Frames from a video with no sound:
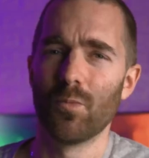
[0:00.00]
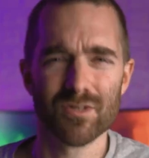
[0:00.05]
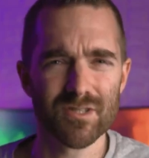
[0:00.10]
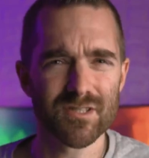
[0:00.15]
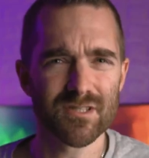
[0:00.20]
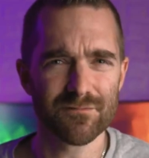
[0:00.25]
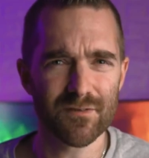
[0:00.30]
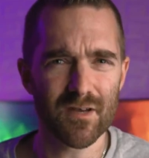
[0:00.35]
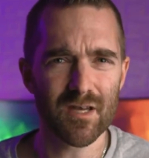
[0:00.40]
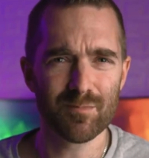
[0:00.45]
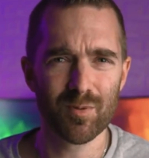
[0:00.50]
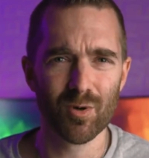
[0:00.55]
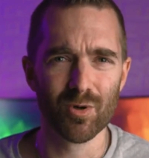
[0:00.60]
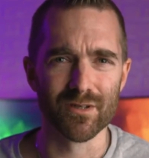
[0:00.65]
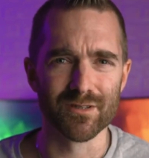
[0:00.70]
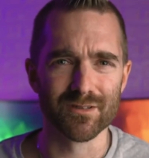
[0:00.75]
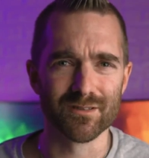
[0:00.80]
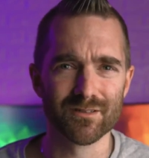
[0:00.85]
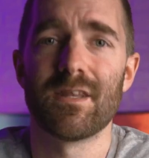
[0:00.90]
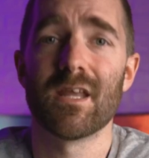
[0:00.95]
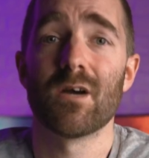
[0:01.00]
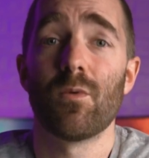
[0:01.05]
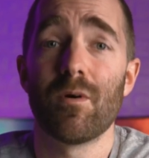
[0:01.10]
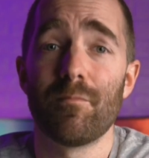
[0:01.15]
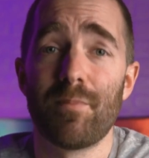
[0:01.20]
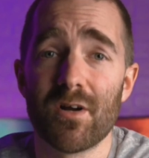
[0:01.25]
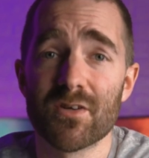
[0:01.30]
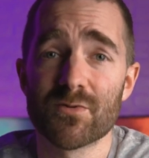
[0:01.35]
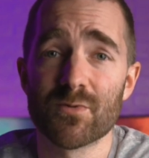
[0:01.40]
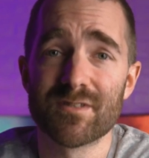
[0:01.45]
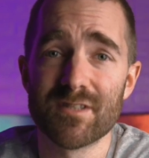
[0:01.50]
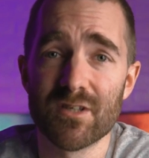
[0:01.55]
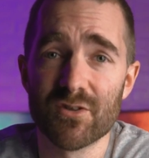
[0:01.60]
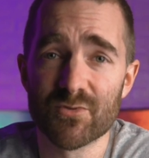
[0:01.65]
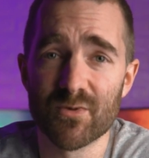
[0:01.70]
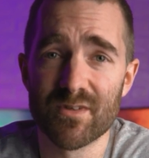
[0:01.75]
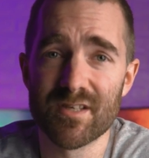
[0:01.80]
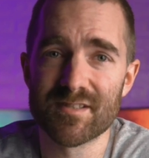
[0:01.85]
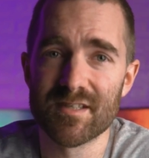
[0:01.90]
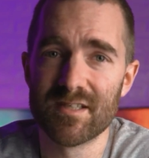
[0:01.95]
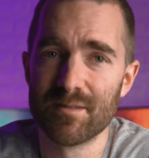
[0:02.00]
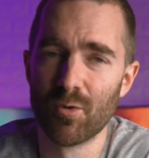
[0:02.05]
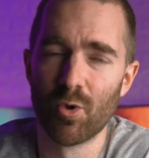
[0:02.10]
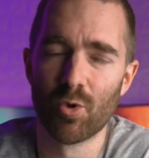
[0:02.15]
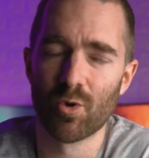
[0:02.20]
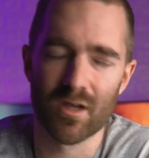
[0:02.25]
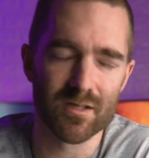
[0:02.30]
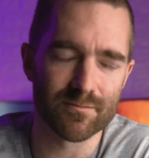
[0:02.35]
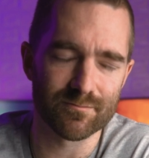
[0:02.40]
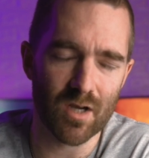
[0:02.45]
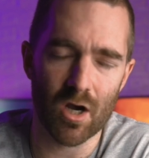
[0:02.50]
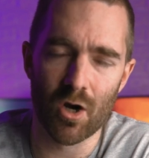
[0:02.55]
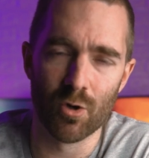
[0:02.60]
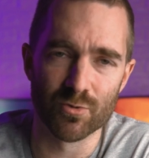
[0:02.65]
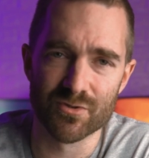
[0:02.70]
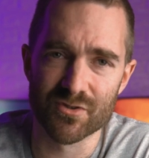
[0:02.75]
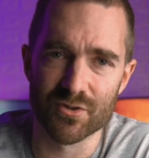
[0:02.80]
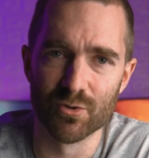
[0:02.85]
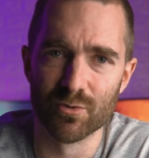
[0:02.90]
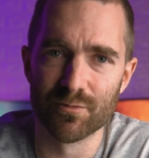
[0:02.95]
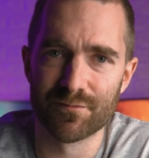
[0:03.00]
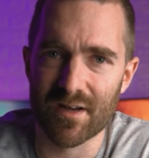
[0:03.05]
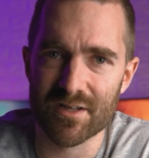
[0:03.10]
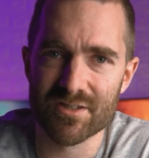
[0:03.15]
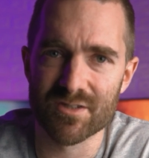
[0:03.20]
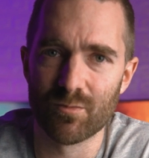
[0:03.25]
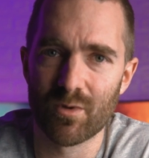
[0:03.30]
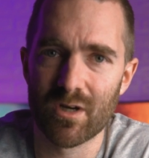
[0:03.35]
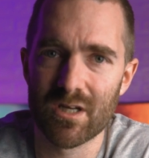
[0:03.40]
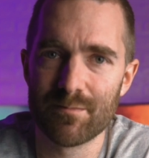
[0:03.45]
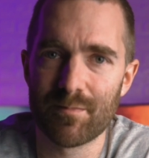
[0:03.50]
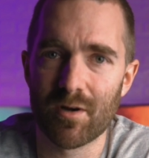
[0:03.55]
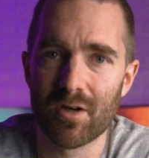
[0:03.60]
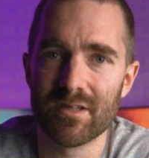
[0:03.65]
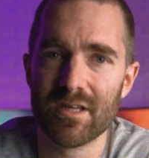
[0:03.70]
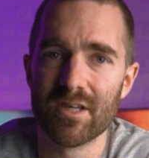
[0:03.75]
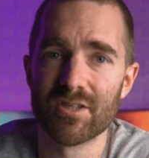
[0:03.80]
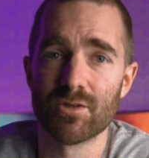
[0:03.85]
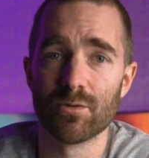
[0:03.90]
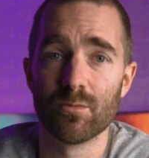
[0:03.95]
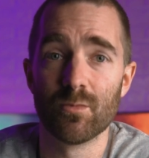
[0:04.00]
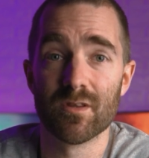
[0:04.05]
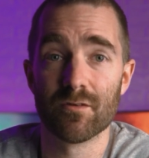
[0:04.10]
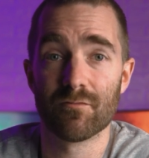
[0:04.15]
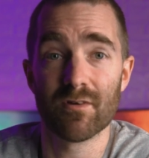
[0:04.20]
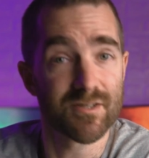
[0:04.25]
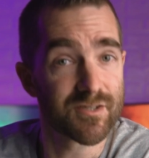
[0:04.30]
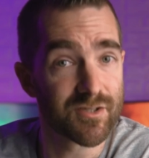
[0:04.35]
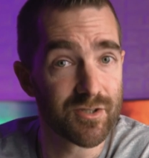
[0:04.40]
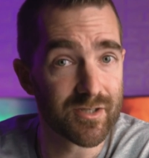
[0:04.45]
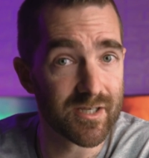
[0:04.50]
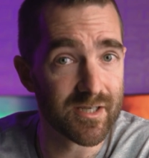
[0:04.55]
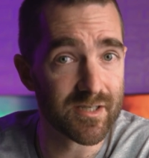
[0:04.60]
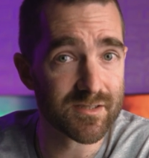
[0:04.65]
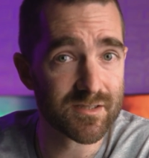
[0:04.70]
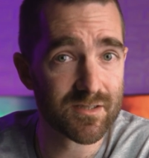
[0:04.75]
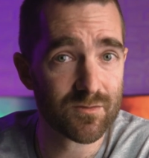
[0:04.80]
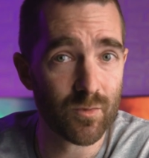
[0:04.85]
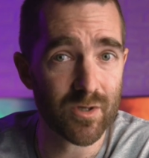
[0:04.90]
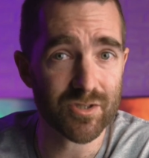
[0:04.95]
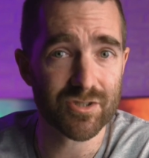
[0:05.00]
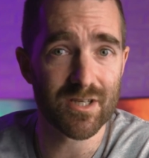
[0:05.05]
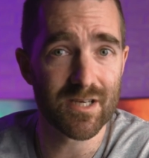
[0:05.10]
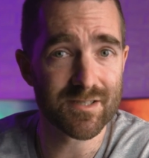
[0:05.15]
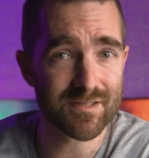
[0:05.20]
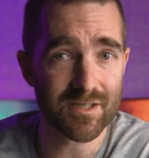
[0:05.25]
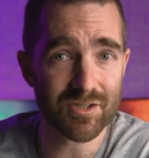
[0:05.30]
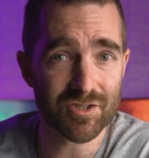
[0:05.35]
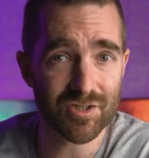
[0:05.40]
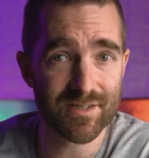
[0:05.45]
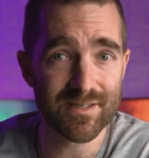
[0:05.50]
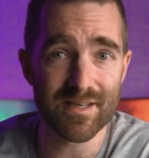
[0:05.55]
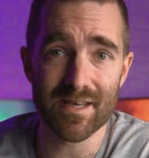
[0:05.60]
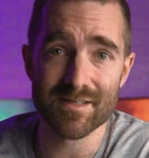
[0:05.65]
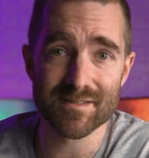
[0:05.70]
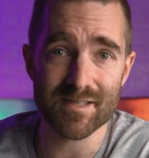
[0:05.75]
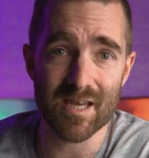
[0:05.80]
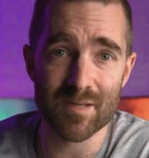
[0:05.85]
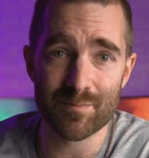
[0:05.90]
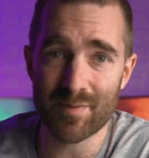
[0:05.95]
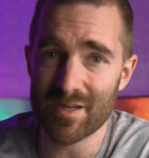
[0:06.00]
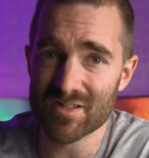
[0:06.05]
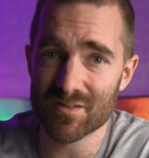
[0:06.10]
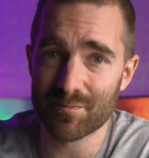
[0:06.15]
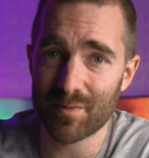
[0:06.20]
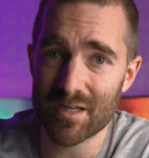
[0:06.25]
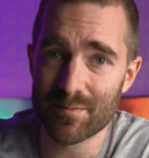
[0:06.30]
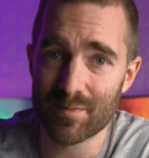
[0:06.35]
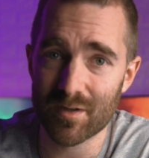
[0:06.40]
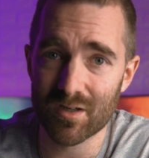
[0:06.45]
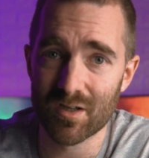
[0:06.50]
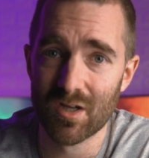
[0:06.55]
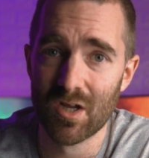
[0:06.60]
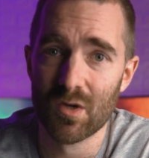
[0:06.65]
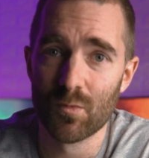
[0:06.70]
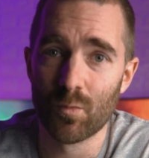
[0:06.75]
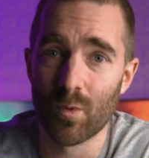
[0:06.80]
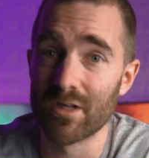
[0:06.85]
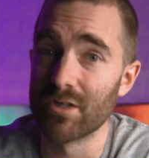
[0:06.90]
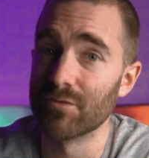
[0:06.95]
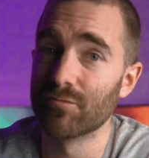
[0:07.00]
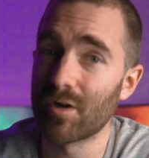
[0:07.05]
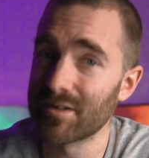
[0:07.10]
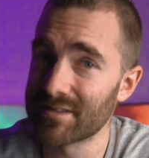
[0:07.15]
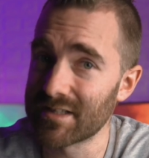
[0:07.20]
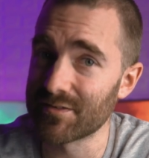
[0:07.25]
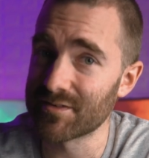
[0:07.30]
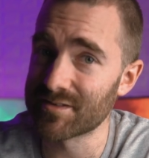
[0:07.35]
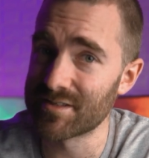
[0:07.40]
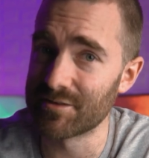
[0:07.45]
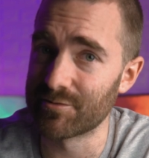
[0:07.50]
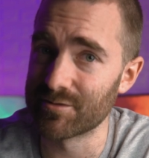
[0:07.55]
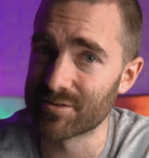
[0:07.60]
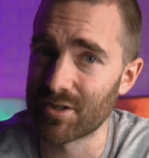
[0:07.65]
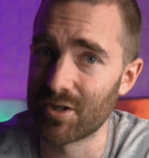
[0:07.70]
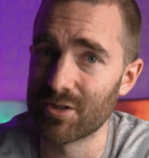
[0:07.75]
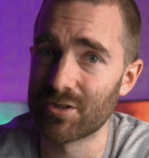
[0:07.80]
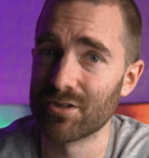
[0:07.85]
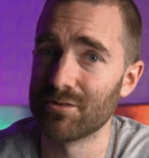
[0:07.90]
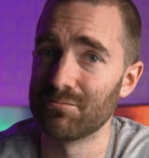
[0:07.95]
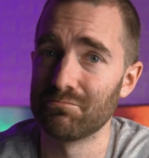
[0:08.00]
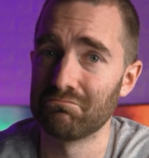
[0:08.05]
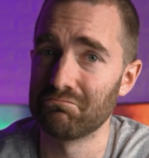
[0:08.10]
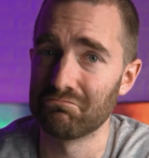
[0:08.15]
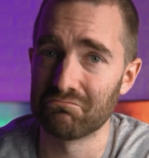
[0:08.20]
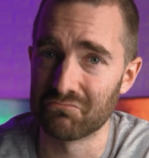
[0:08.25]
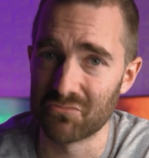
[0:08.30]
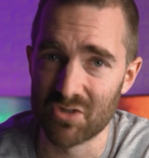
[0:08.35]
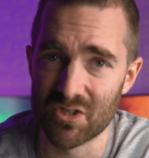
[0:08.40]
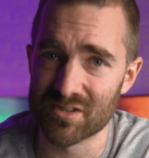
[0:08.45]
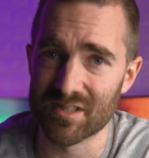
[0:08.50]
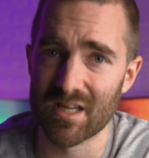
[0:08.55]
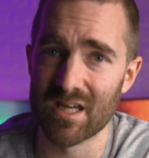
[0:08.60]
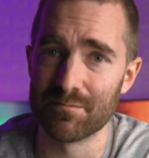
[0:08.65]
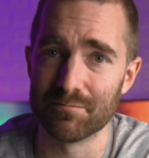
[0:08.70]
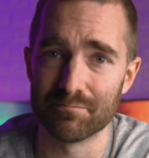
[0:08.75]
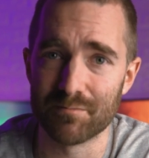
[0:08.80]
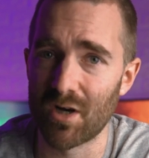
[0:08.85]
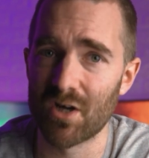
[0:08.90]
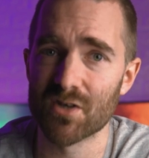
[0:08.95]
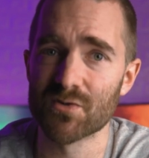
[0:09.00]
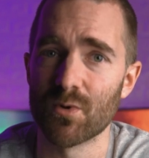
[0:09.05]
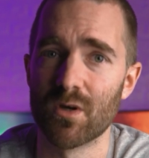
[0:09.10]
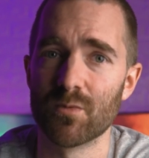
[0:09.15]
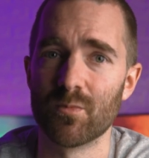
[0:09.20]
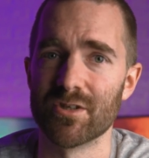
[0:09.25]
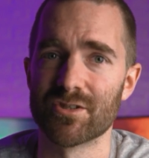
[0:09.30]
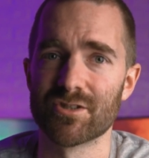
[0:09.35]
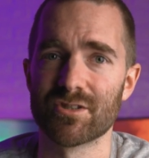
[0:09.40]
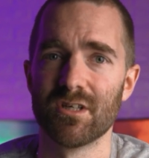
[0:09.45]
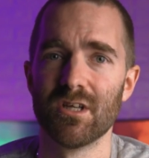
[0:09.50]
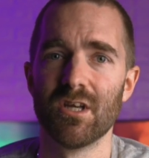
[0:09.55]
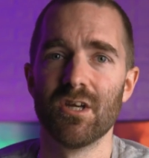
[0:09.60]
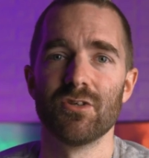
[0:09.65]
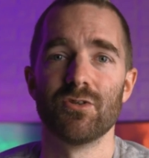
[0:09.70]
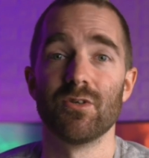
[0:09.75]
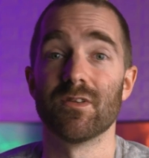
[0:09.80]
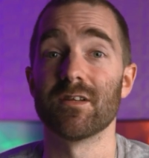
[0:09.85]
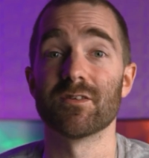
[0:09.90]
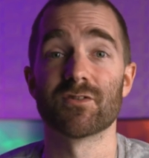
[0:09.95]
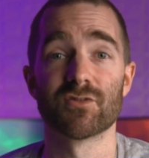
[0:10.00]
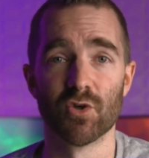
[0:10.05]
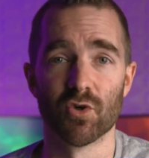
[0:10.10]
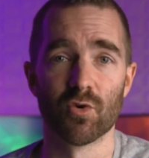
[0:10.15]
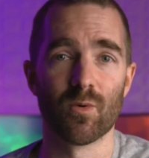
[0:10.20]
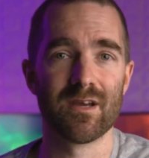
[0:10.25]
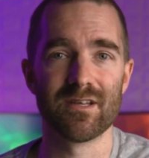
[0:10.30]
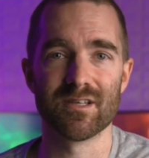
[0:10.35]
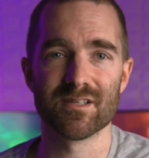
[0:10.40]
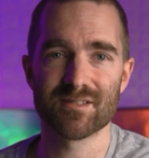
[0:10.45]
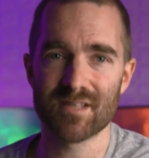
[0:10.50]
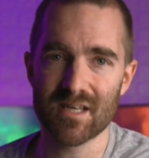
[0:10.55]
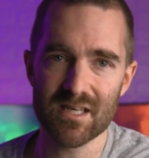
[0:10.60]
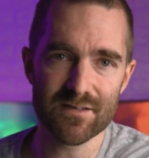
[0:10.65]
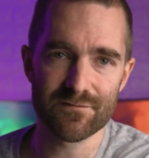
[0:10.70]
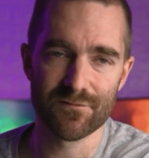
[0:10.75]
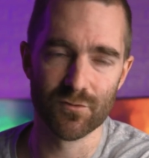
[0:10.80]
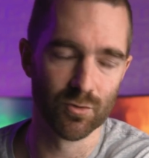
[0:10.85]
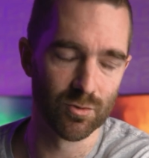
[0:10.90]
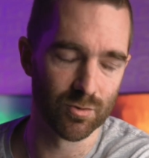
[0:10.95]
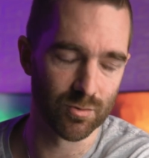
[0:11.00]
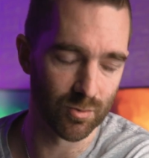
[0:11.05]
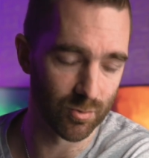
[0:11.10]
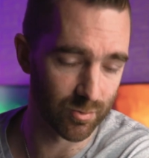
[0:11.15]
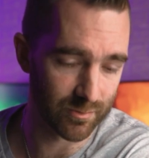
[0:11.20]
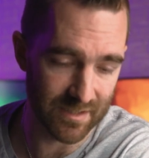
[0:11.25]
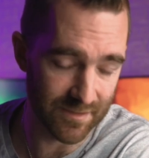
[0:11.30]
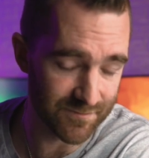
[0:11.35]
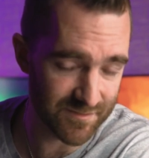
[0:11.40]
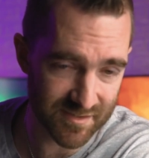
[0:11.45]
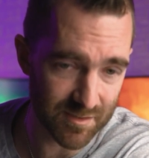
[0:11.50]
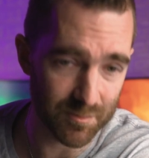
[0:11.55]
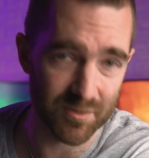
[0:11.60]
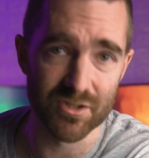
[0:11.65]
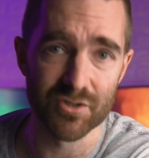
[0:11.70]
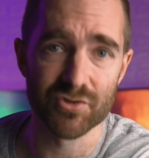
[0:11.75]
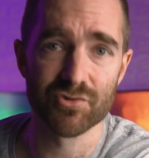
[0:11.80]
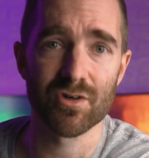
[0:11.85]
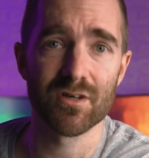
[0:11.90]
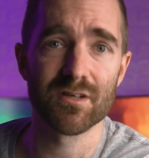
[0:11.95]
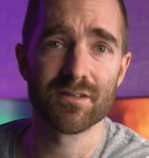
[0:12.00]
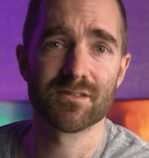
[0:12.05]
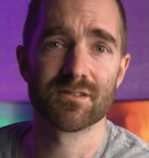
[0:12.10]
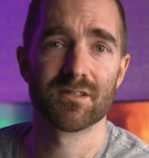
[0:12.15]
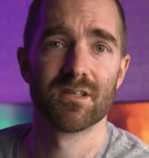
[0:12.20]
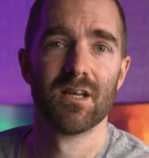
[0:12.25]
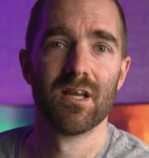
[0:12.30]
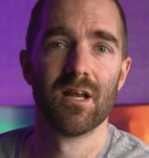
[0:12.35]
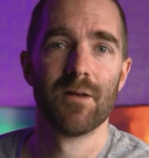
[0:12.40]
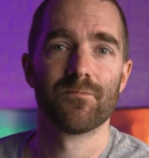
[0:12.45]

which is a fair point. Now, 1Password deals with this in a more like old school fashion way by issuing with a rescue kit, which essentially is a piece of paper where you write down the secret token, username, password, which you then store away in a safe or give someone you trust.